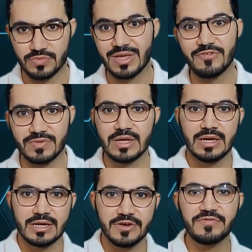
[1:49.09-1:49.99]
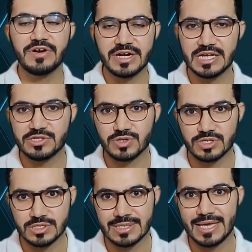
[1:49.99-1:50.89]
We have different data
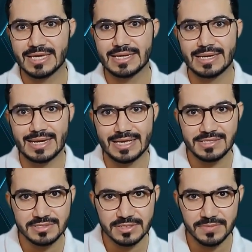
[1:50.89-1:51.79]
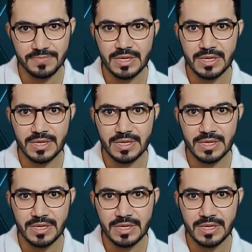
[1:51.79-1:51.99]
structures like list,